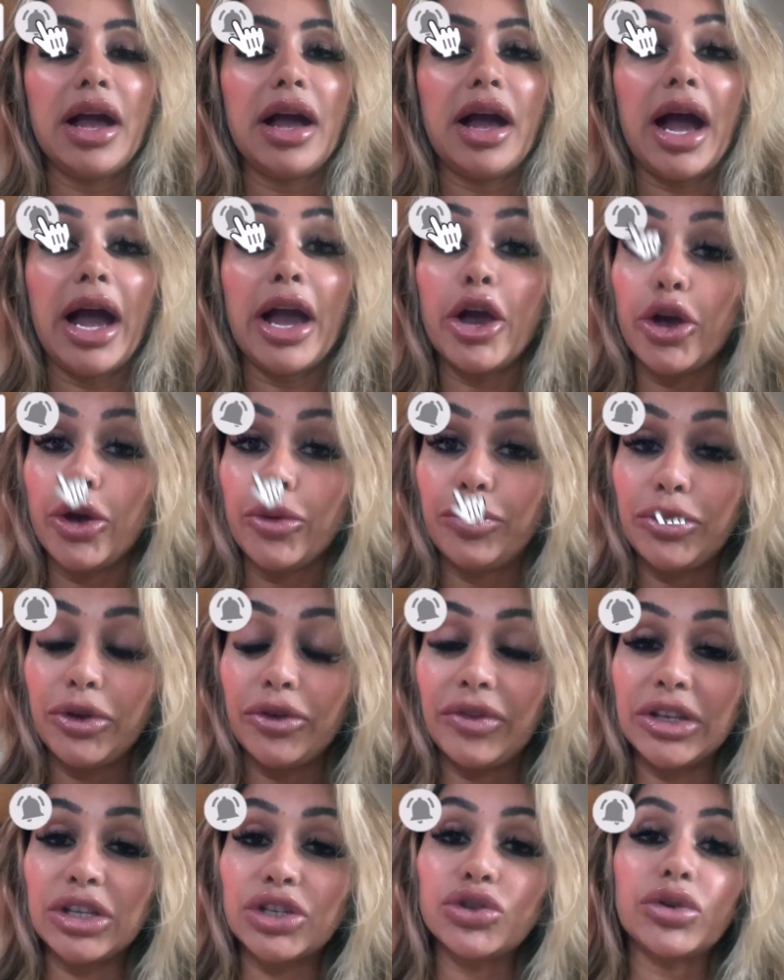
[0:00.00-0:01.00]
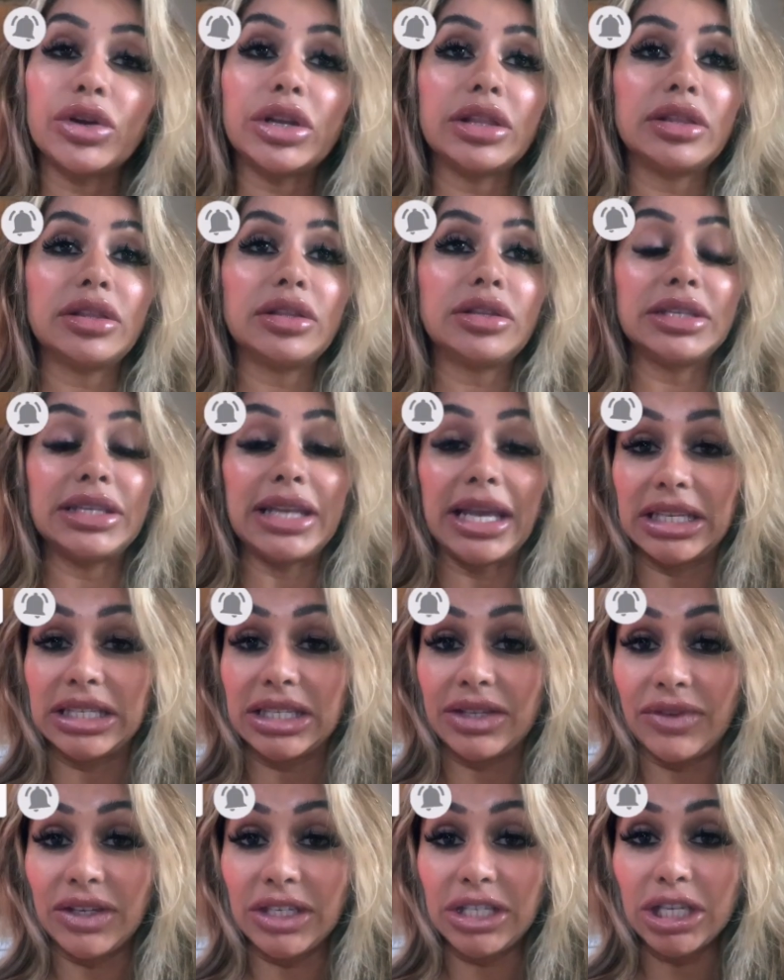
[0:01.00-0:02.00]
I hope you've enjoyed
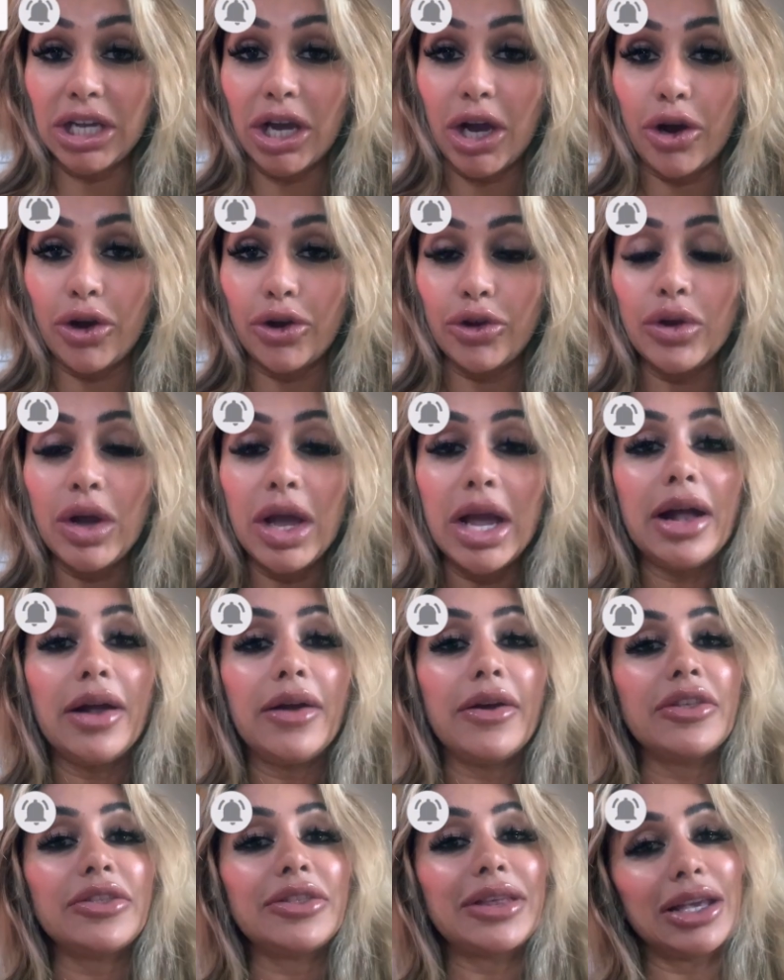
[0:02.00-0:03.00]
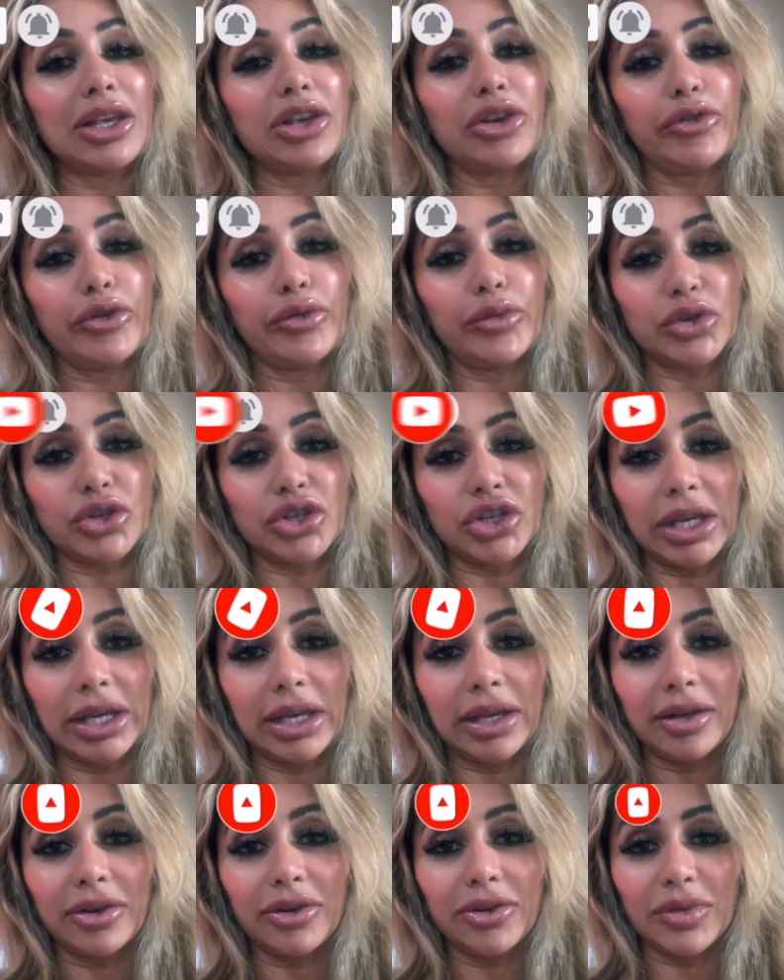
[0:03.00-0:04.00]
today's video. Thank you for watching
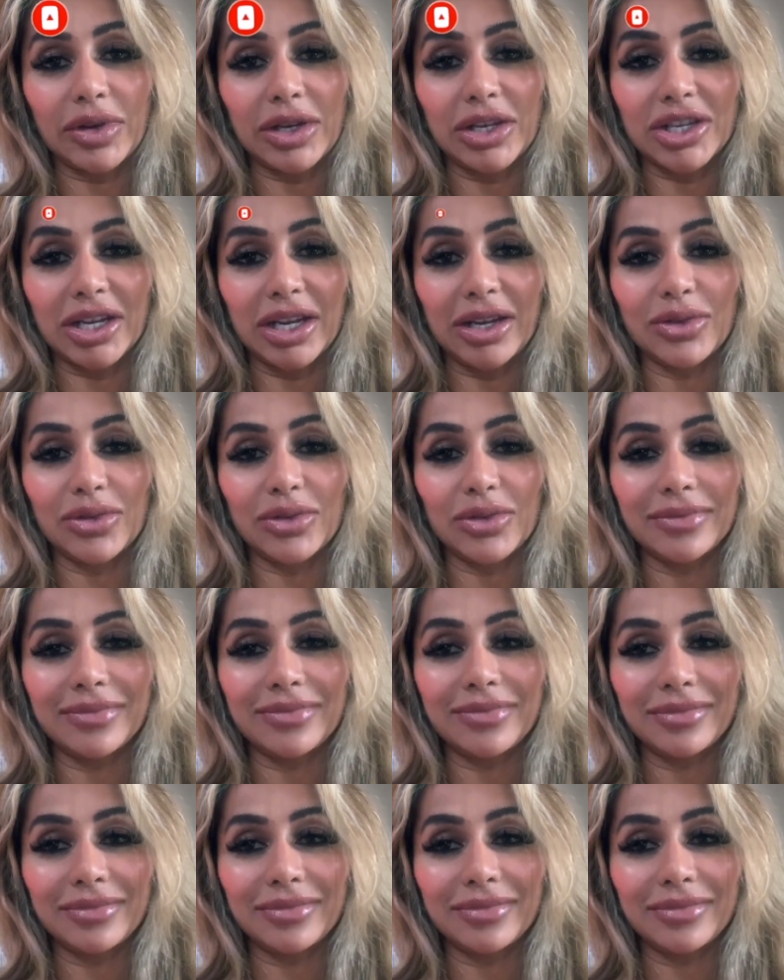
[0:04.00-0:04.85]
Kareesha Law.